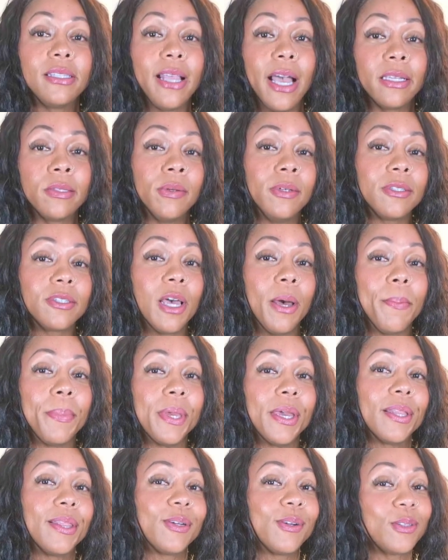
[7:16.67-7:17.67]
next one is going to be
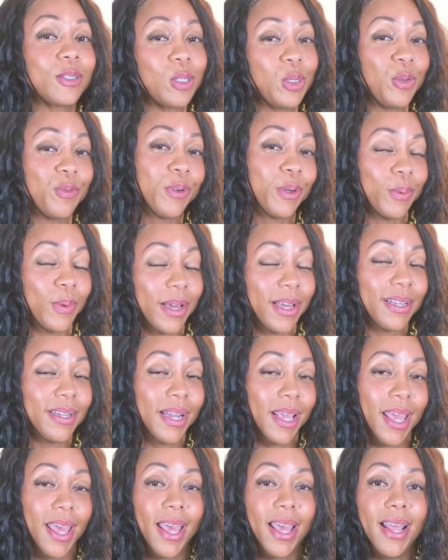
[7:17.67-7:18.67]
a little 2 for 1.
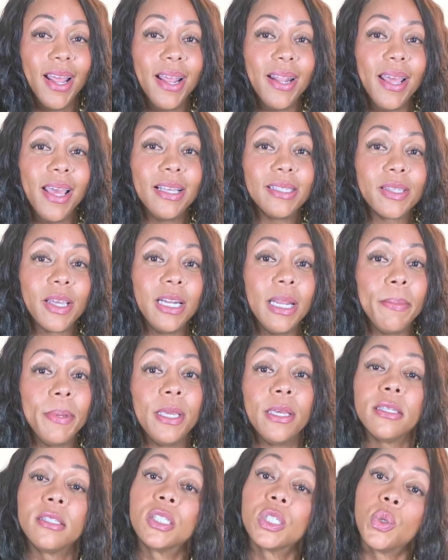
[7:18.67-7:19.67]
It's going to
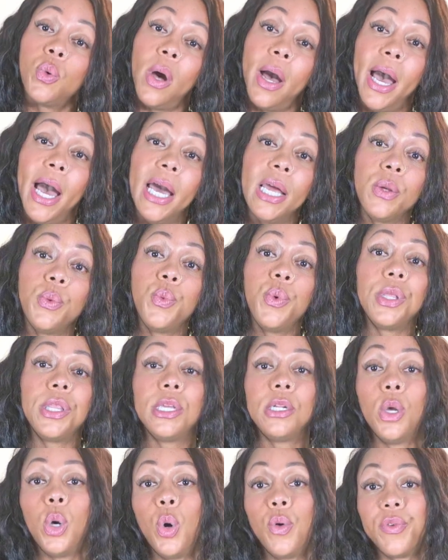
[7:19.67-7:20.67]
be a squat with
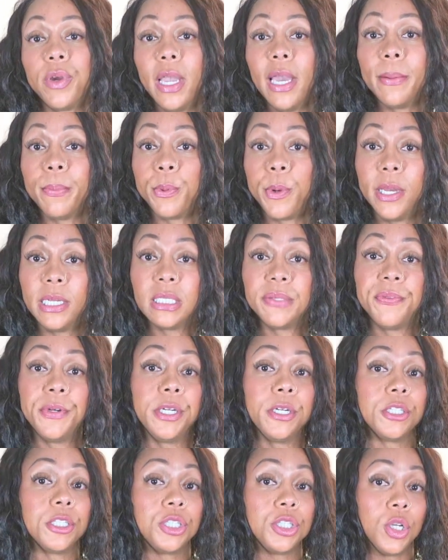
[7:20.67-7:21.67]
an overhead press for
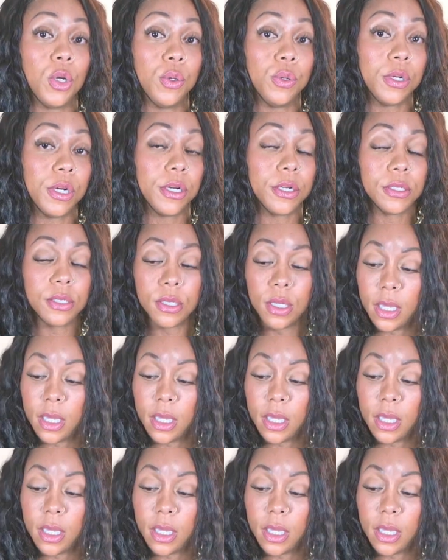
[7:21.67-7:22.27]
your shoulders.